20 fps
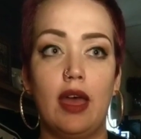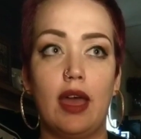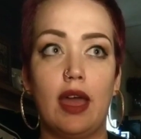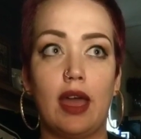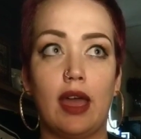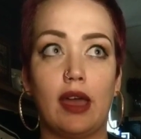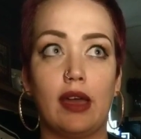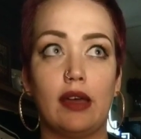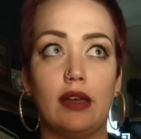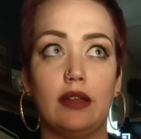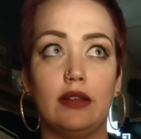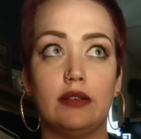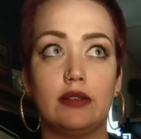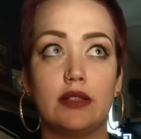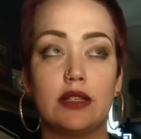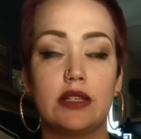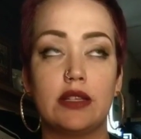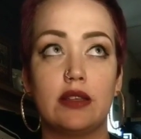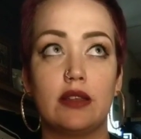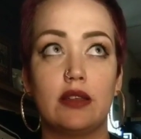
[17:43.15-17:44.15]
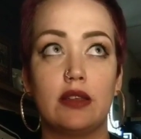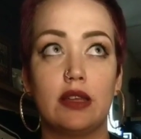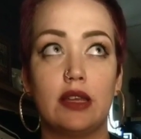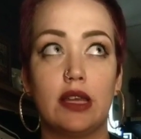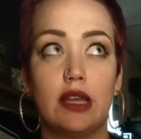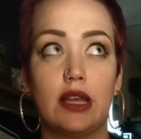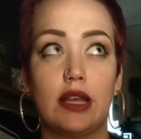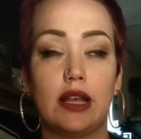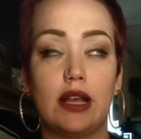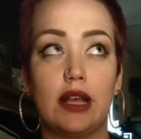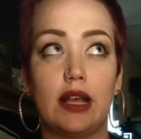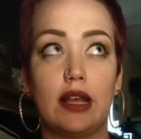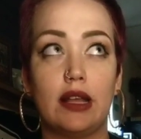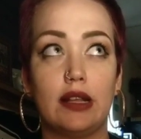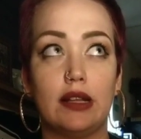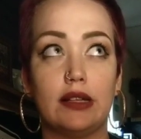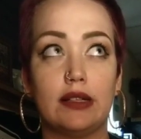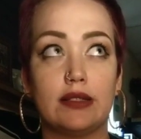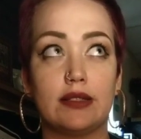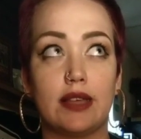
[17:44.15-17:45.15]
And
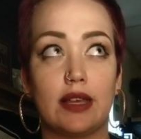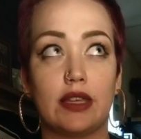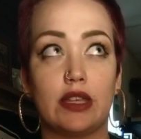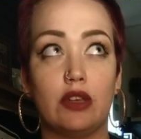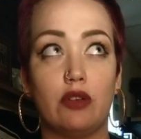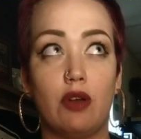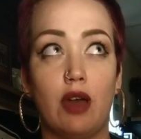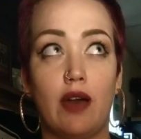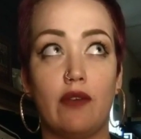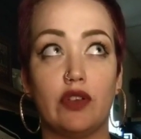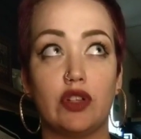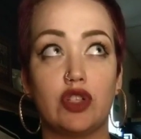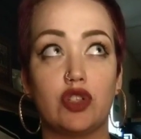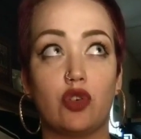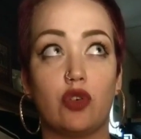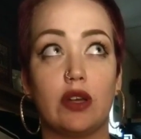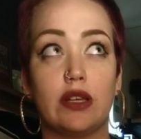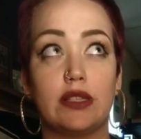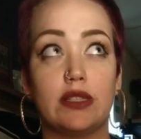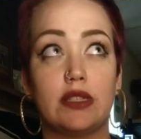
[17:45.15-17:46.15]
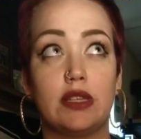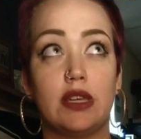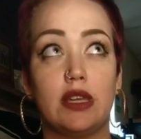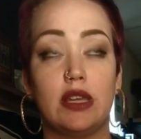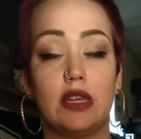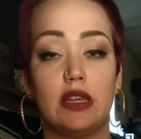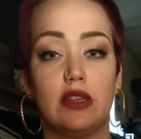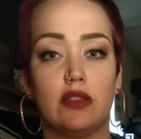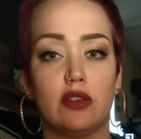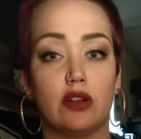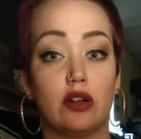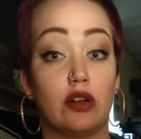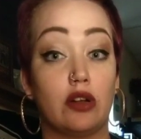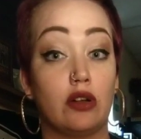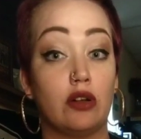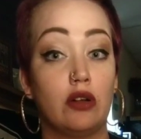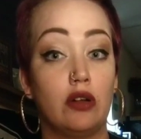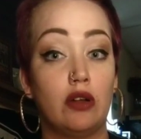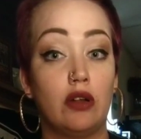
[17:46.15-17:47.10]
it's like you have a choice to either